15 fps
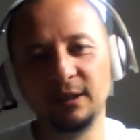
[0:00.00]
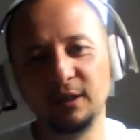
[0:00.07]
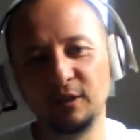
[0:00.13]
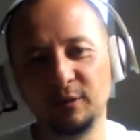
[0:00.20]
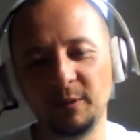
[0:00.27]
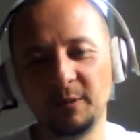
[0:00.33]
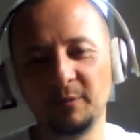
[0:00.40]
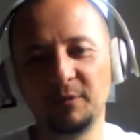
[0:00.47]

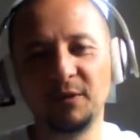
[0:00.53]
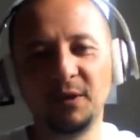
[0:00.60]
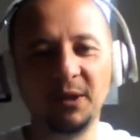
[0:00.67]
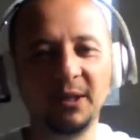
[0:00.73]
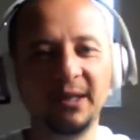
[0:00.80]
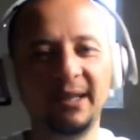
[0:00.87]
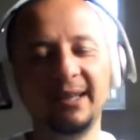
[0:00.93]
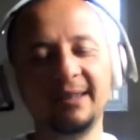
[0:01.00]
Have been
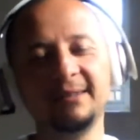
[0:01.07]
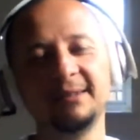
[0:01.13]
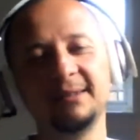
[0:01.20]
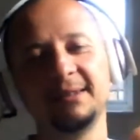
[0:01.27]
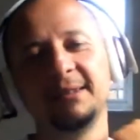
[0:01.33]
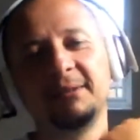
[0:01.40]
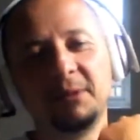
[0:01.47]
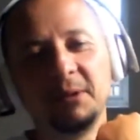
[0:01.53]
flying it
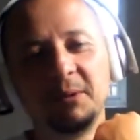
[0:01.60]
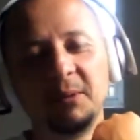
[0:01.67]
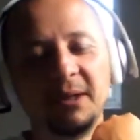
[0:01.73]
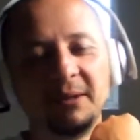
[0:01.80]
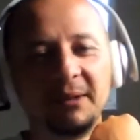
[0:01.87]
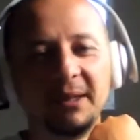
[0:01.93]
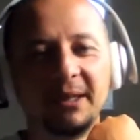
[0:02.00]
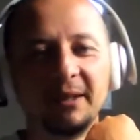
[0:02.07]
the wrong
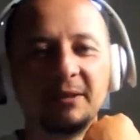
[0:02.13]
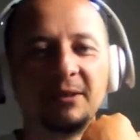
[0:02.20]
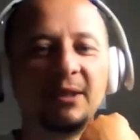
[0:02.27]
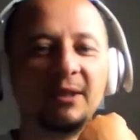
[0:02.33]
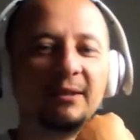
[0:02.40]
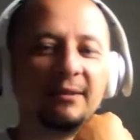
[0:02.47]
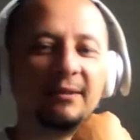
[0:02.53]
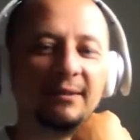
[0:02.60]
way round,
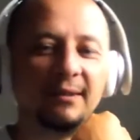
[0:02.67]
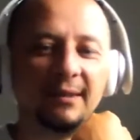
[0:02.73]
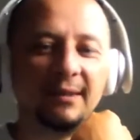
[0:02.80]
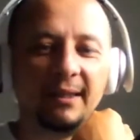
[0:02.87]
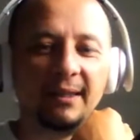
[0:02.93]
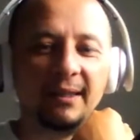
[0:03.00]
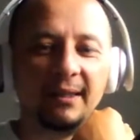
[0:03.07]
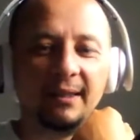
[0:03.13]
so
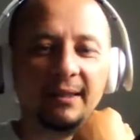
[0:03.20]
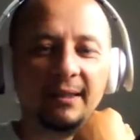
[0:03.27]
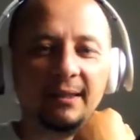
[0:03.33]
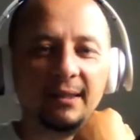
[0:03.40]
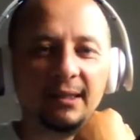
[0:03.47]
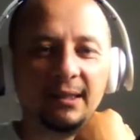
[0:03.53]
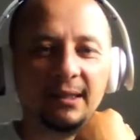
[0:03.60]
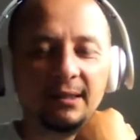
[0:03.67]

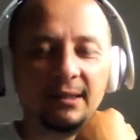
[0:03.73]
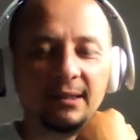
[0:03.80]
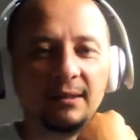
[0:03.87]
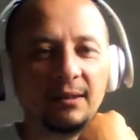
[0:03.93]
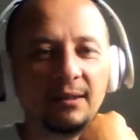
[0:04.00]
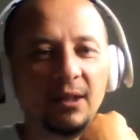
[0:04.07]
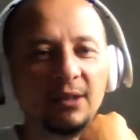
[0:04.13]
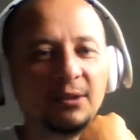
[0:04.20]

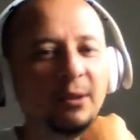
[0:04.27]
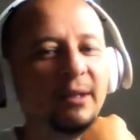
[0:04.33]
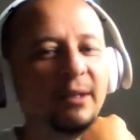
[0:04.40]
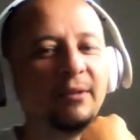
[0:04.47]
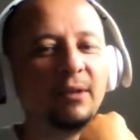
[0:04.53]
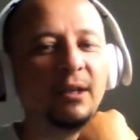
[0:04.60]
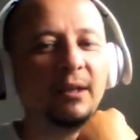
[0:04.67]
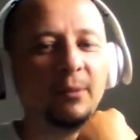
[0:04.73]
start doing it the
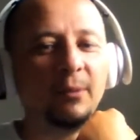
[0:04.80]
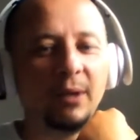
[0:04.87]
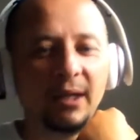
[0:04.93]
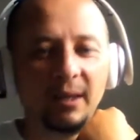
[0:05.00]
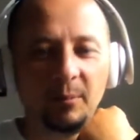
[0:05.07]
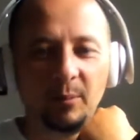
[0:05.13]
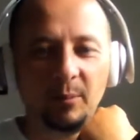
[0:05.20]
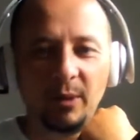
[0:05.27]
right
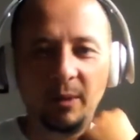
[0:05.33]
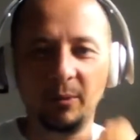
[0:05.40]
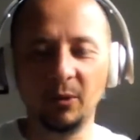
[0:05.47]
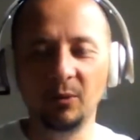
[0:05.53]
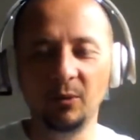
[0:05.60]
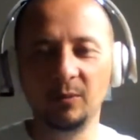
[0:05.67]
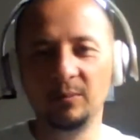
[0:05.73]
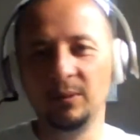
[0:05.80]
way,
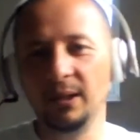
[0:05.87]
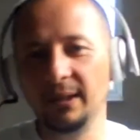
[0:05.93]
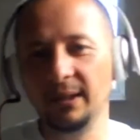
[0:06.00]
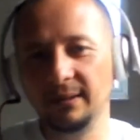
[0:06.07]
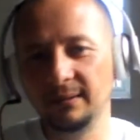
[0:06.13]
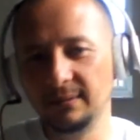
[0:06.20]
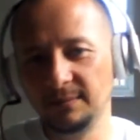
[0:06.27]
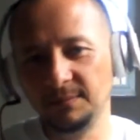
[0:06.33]
people,
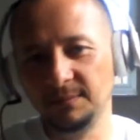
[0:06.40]
please.